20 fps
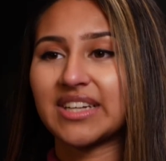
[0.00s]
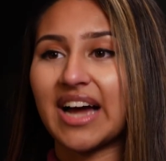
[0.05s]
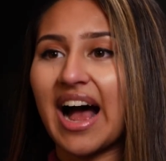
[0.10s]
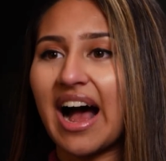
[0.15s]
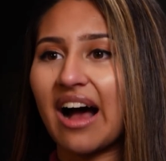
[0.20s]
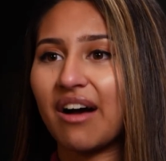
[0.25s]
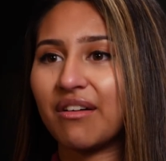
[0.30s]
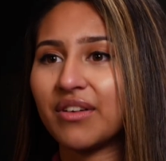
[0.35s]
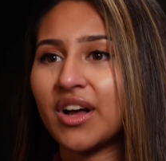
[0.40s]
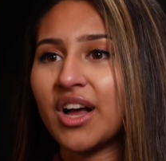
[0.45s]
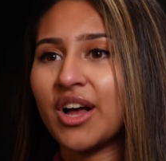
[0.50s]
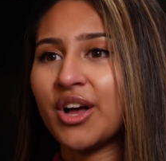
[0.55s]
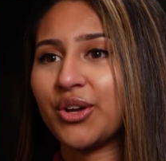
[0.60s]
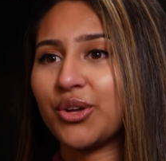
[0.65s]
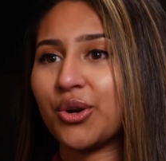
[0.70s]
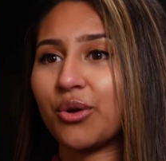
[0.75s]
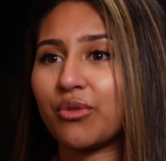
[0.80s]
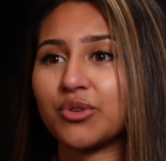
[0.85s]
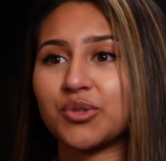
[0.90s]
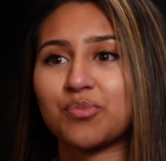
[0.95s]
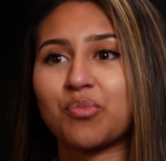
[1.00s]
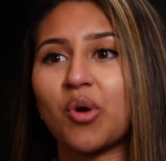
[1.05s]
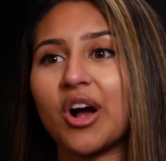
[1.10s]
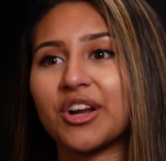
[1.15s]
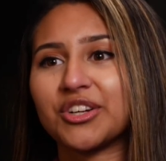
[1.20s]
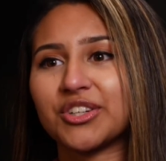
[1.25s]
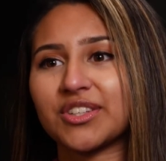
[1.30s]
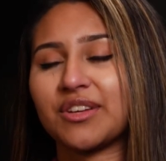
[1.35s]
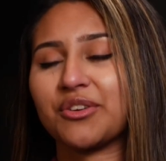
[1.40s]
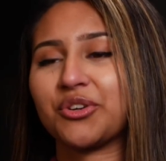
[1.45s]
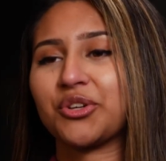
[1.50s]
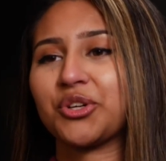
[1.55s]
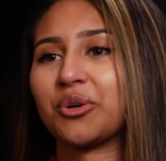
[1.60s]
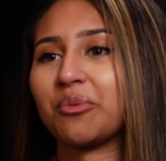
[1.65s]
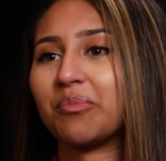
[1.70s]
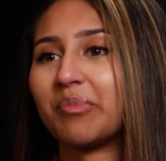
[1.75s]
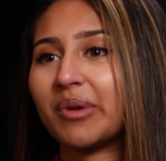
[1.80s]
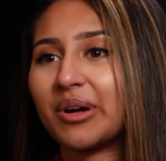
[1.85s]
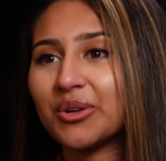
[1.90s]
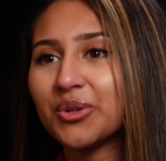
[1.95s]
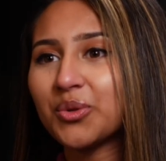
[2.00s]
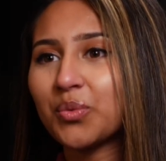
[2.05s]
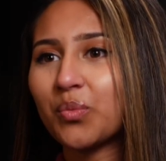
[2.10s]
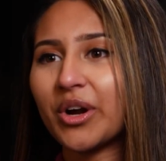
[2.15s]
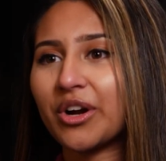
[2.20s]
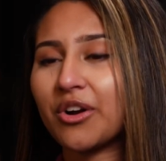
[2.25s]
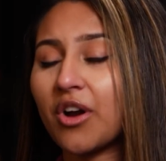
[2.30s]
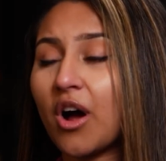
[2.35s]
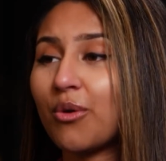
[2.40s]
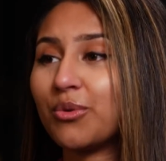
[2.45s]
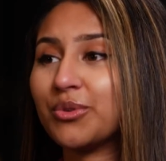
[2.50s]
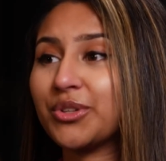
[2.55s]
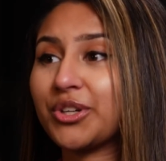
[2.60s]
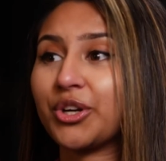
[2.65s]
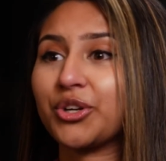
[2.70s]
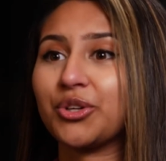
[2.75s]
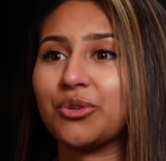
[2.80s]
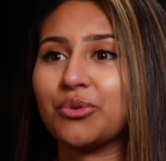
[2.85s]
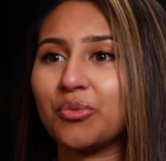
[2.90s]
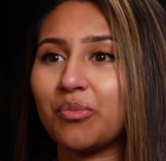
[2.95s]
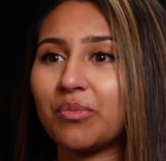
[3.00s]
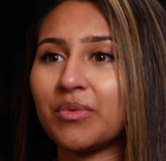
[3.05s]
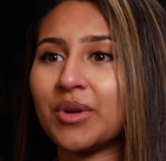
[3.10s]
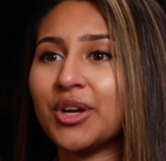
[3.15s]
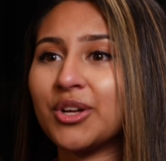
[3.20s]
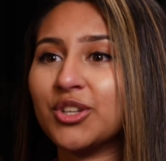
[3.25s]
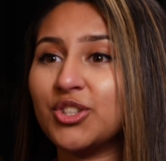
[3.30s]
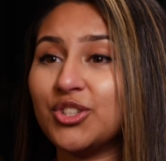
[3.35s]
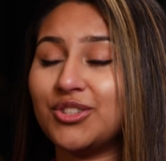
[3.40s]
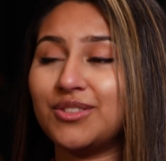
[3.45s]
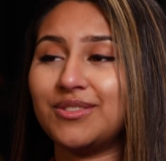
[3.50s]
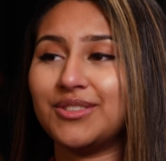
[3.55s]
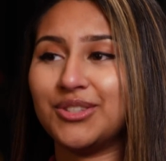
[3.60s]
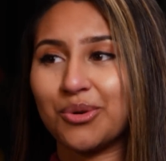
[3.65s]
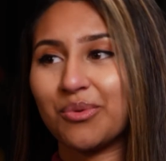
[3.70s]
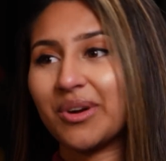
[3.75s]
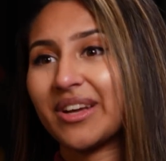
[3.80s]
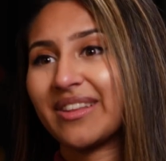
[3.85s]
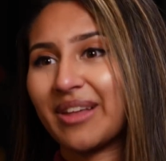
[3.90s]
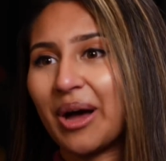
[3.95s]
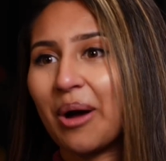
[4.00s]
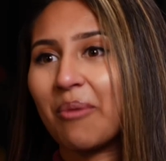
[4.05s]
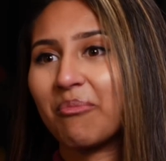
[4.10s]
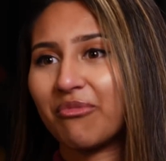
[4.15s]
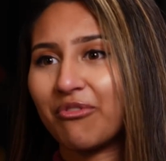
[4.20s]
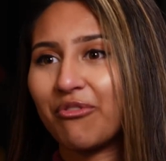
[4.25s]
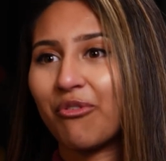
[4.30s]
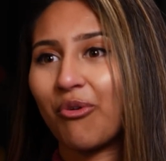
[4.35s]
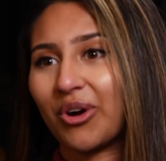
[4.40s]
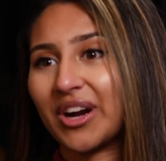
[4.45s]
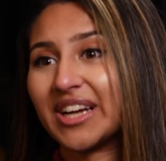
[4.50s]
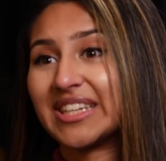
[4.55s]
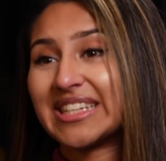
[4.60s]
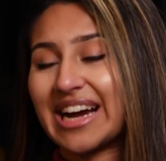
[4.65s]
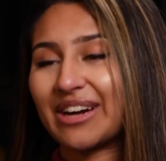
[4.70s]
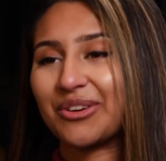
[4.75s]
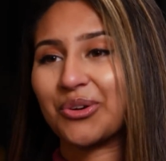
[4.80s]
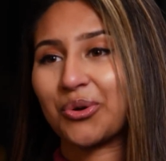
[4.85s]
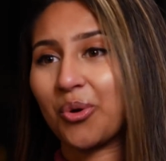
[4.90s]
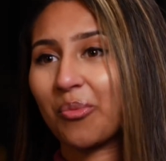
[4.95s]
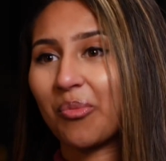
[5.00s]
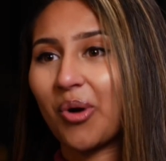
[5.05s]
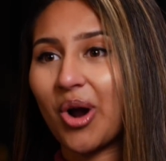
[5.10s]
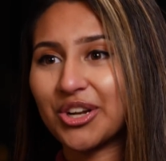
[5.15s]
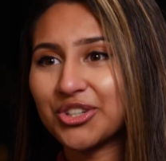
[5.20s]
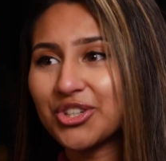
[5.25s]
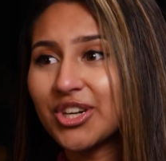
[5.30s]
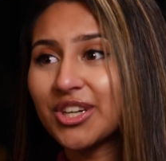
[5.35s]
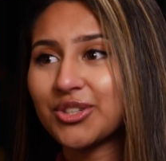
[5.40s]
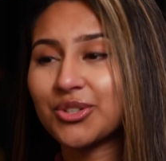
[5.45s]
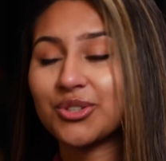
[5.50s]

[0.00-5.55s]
to have, you know, those projects under your belt where not only are you doing them for a technical project.